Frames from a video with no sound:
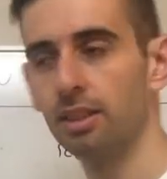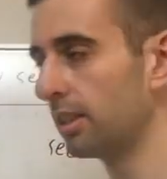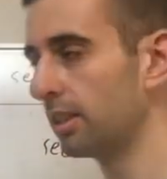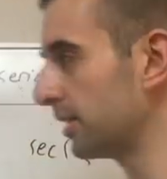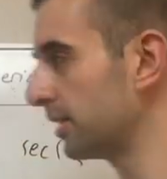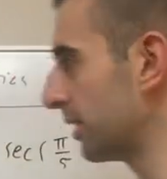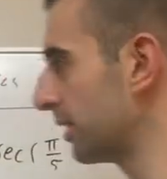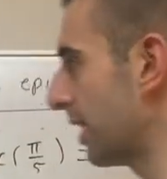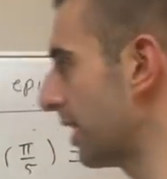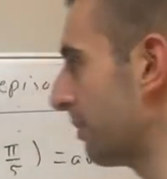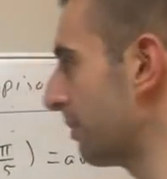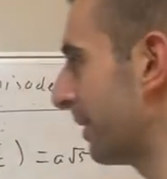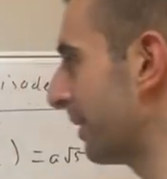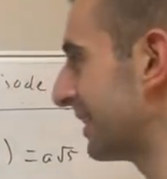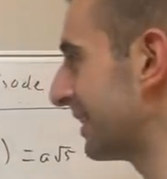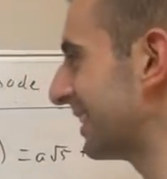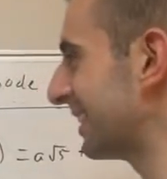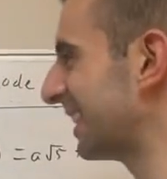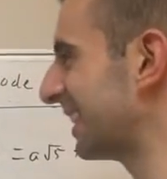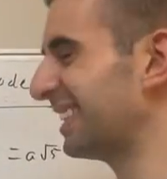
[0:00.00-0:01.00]
So that
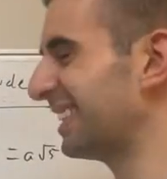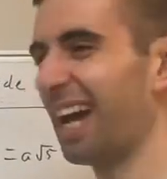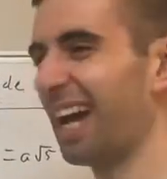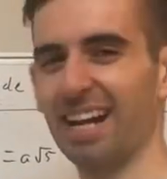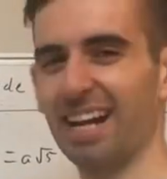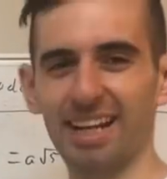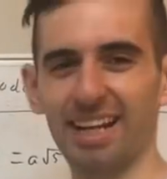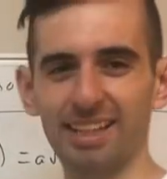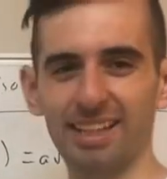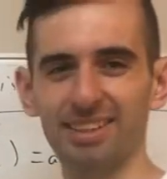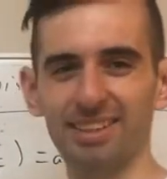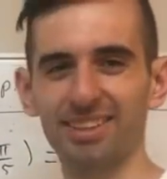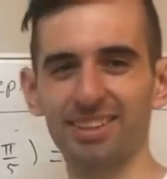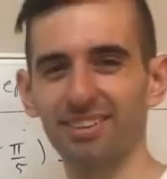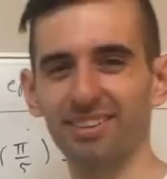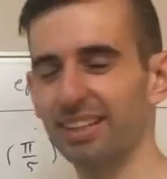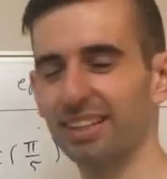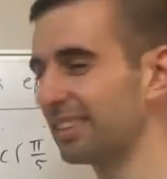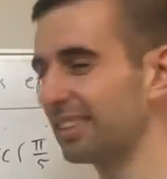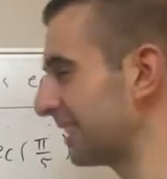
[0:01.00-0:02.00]
means this is 18
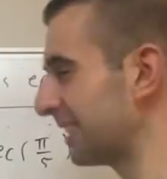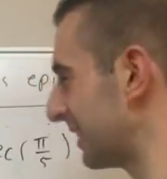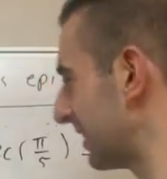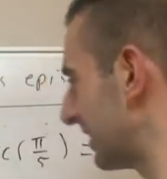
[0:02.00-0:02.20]
degrees, this